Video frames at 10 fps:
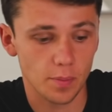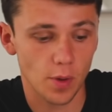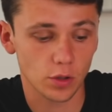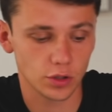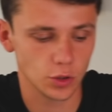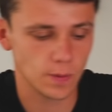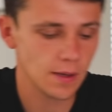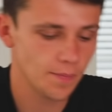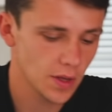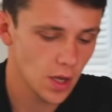box as
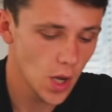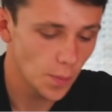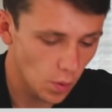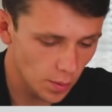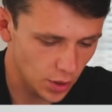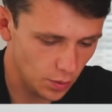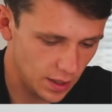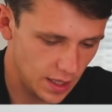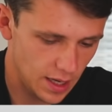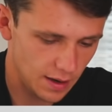well. But what we're doing
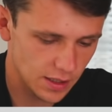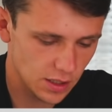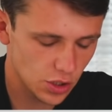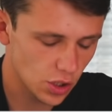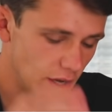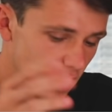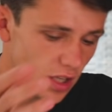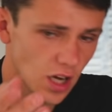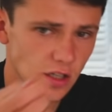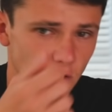in here is, so you can
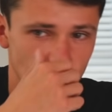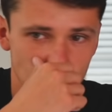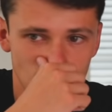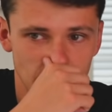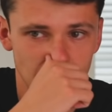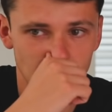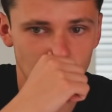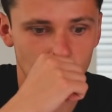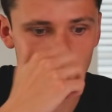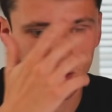start off maybe with
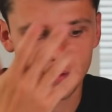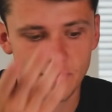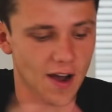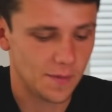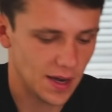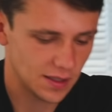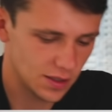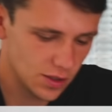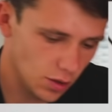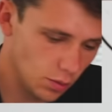5
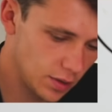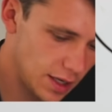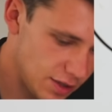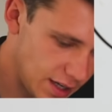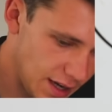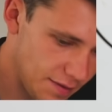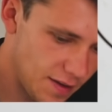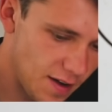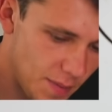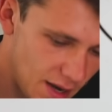passes. So they're trying to get
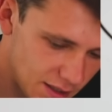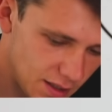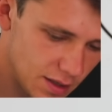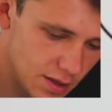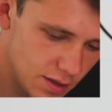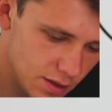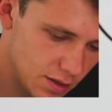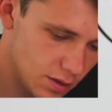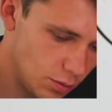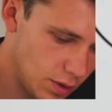5 passes,
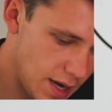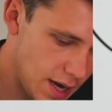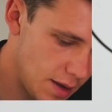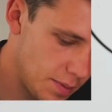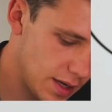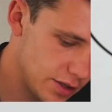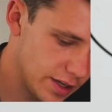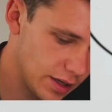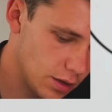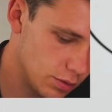okay, players
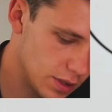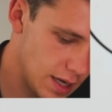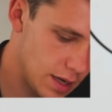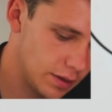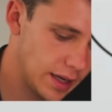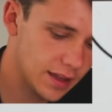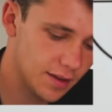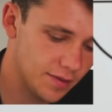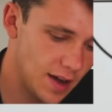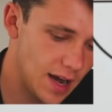trying to close down, they get the
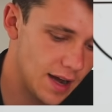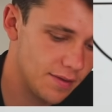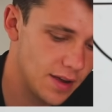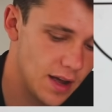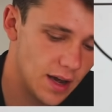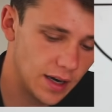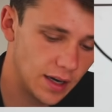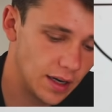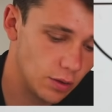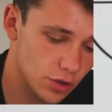5 and
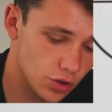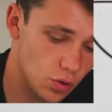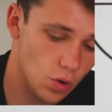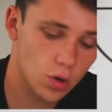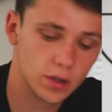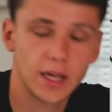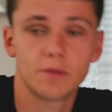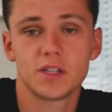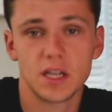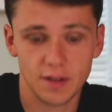then they look to score. They can
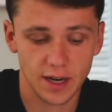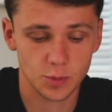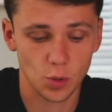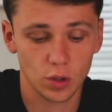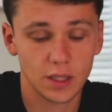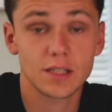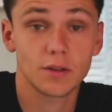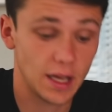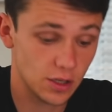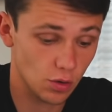receive the next ball. That's how
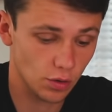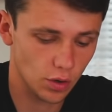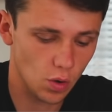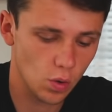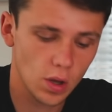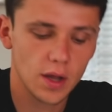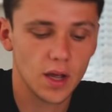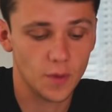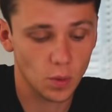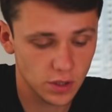they score a goal.
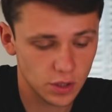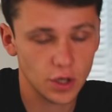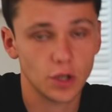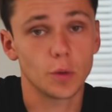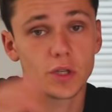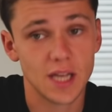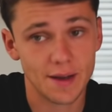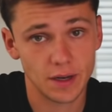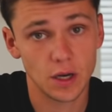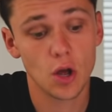If you wanted to, you could do
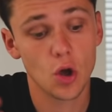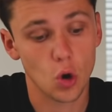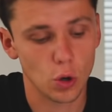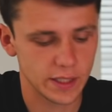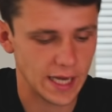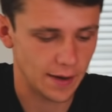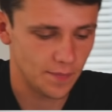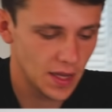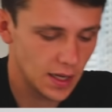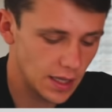7 or 10.
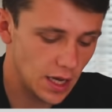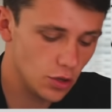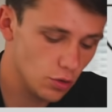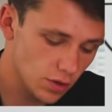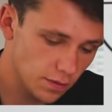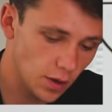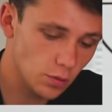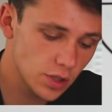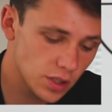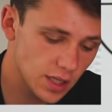They can use the
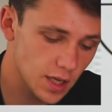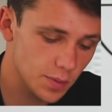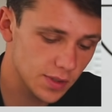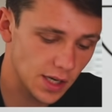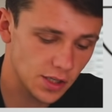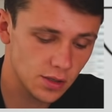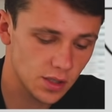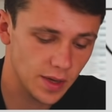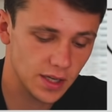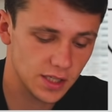floaters to keep possession
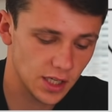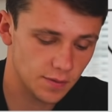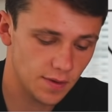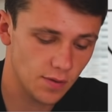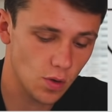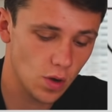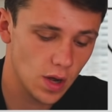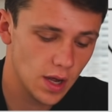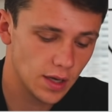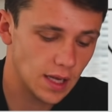to make a 6v4.
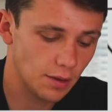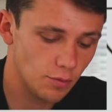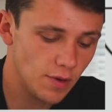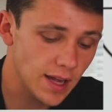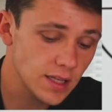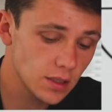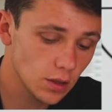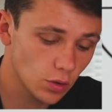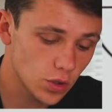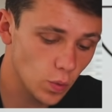Now the Reds
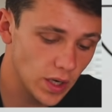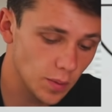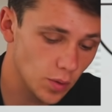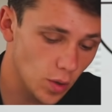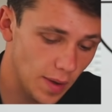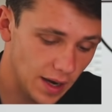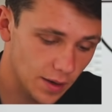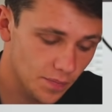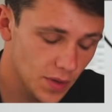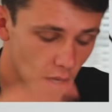look to win the ball back.
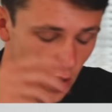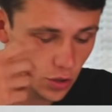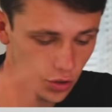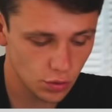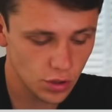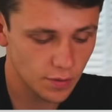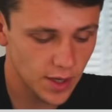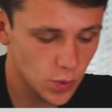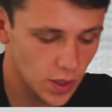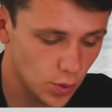As soon as the
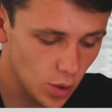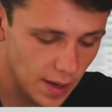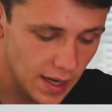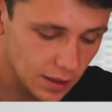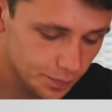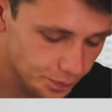Reds win the ball back,